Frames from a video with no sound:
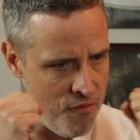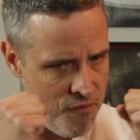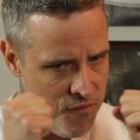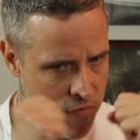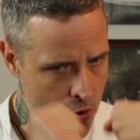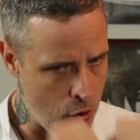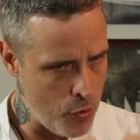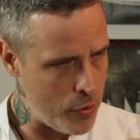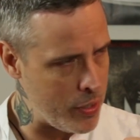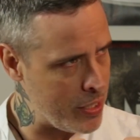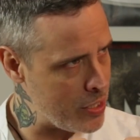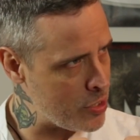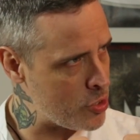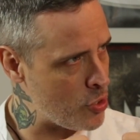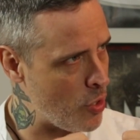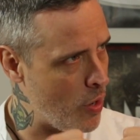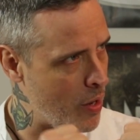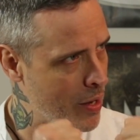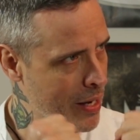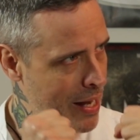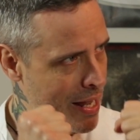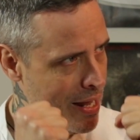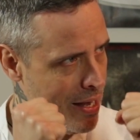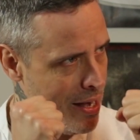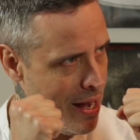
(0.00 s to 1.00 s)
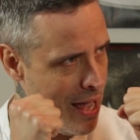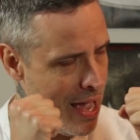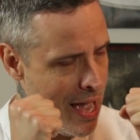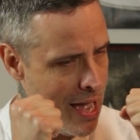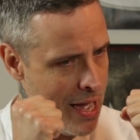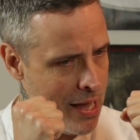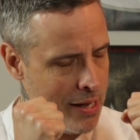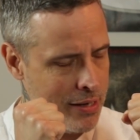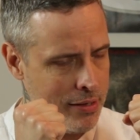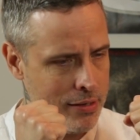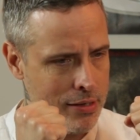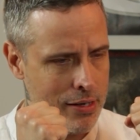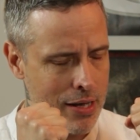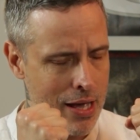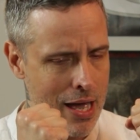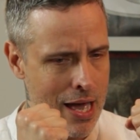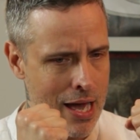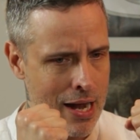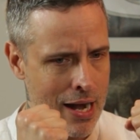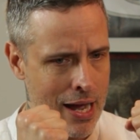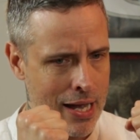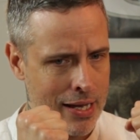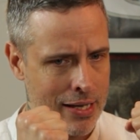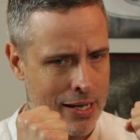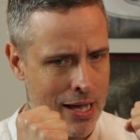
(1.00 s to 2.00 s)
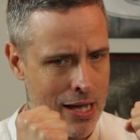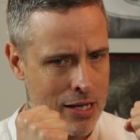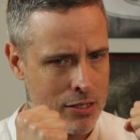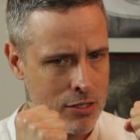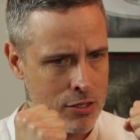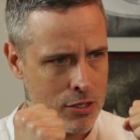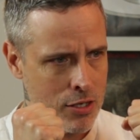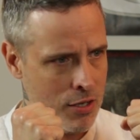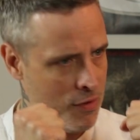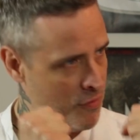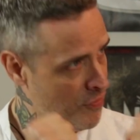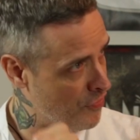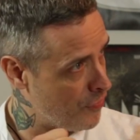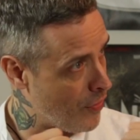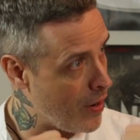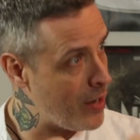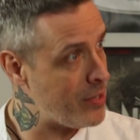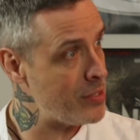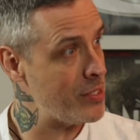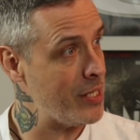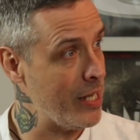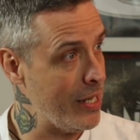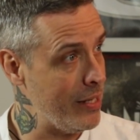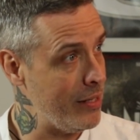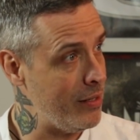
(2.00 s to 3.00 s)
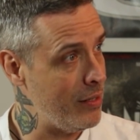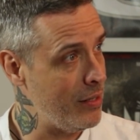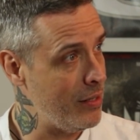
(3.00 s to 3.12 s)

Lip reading: focus on it and I guess confront it.